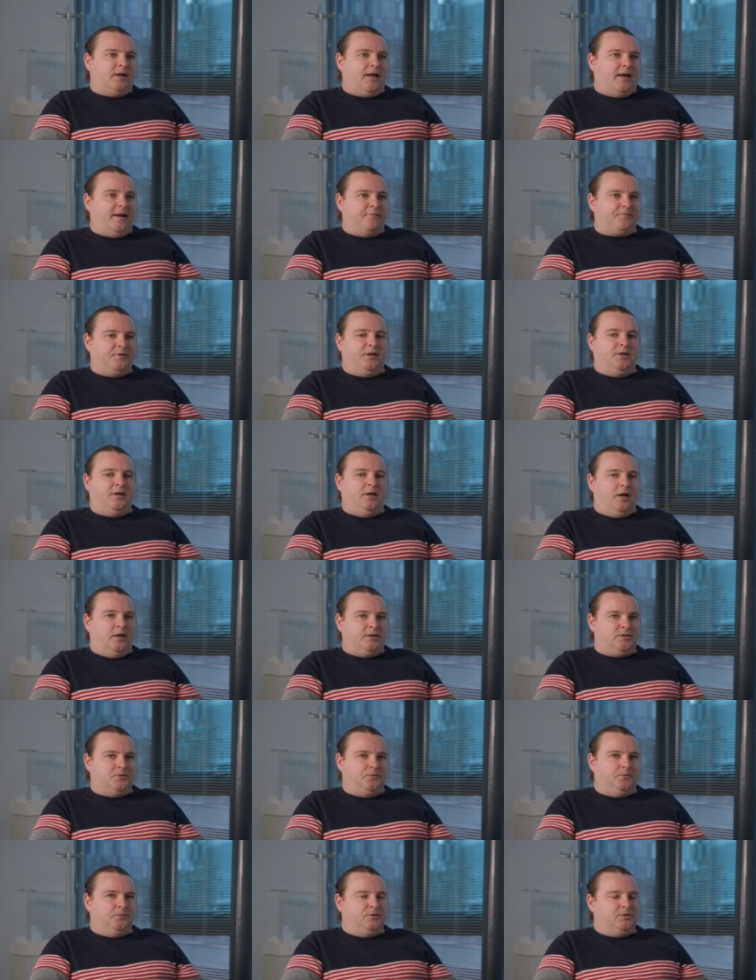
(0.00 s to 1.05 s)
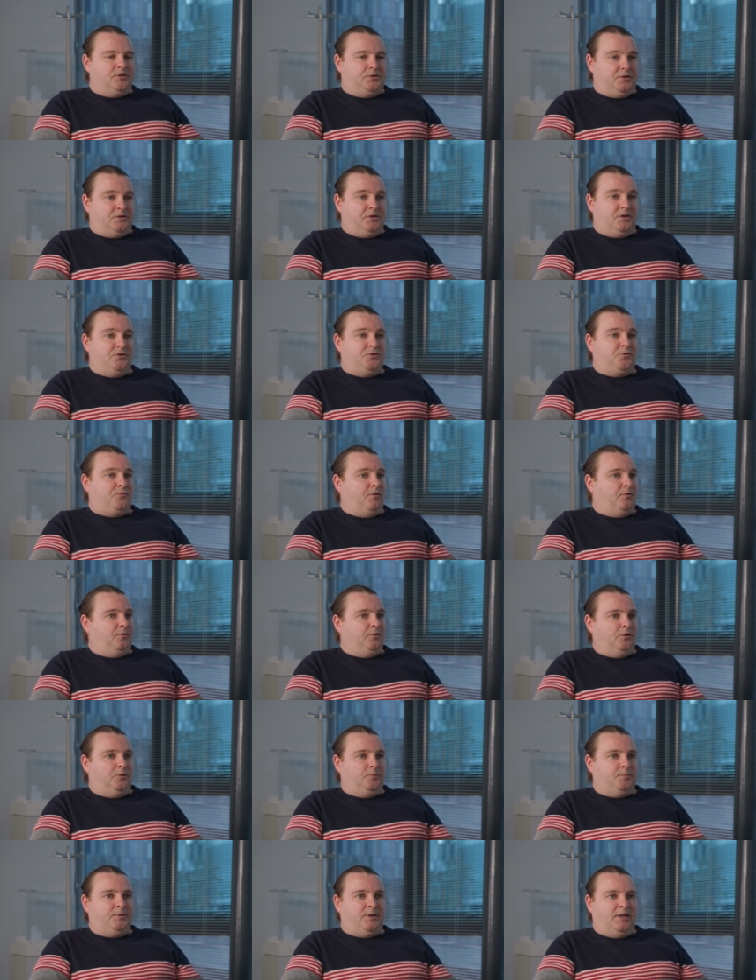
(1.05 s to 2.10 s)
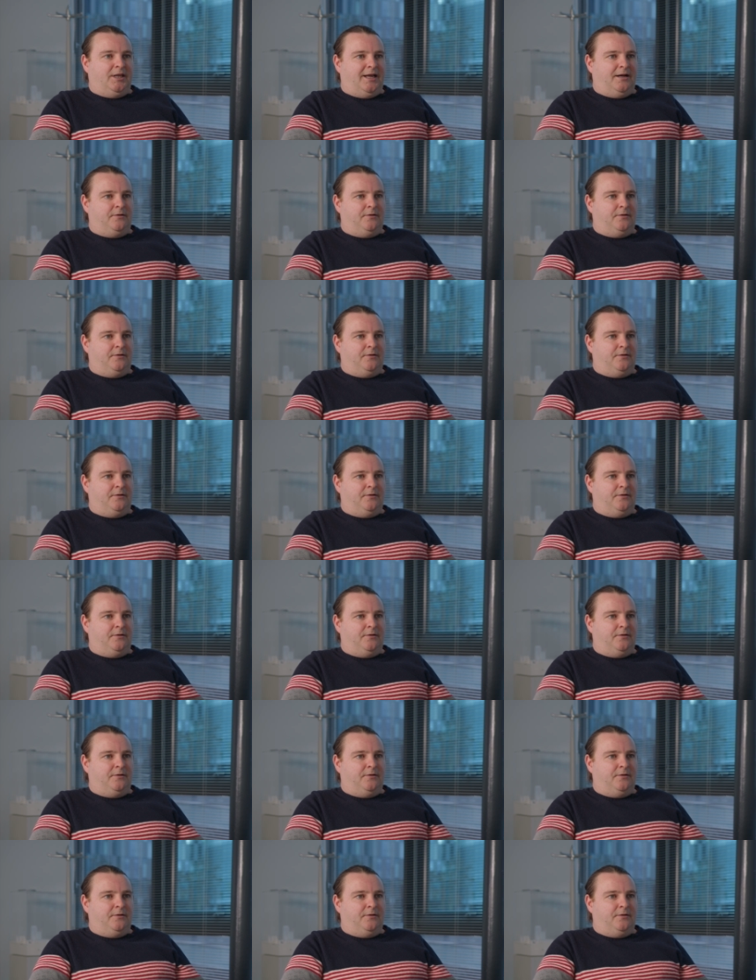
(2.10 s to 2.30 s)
Having a tool such as ControlUp